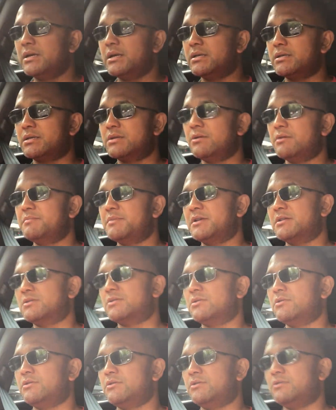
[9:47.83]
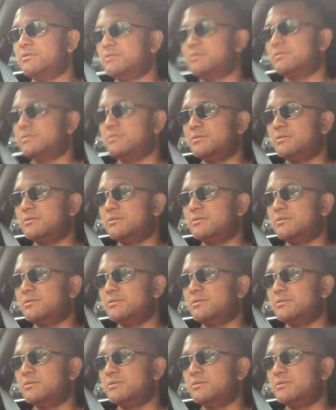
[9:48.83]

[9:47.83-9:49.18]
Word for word: It's not being taught